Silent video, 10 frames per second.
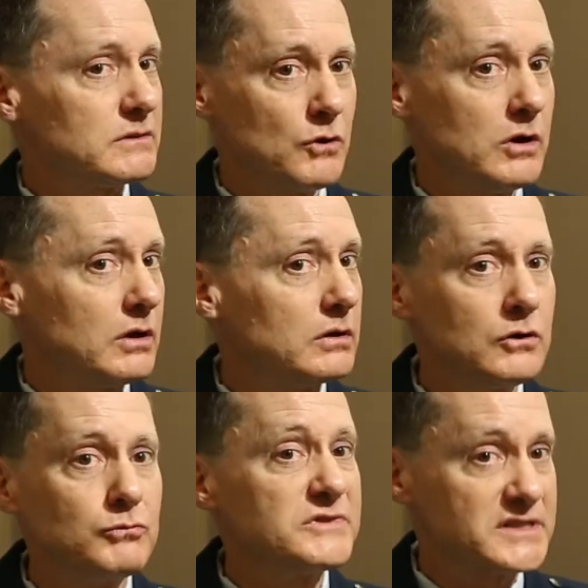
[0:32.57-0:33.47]
them all
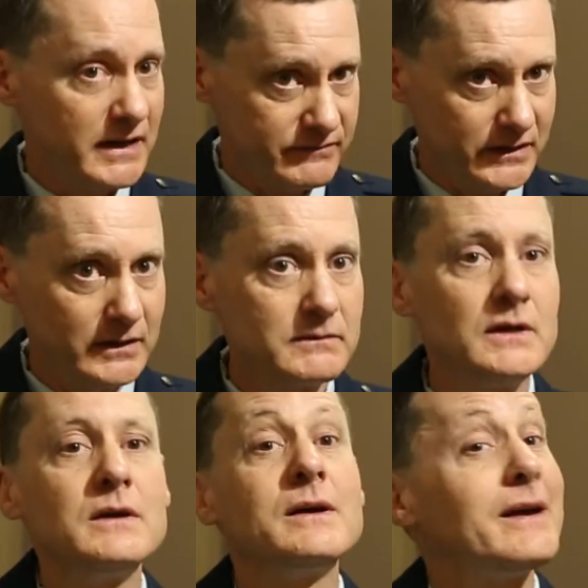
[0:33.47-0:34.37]
home safely,
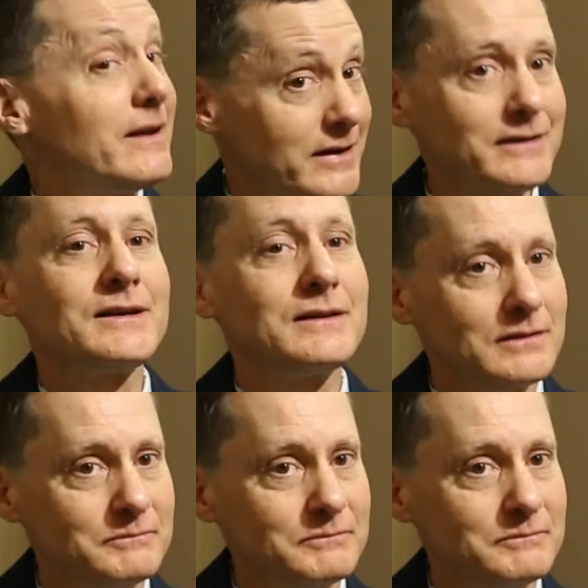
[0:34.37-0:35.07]
and I did.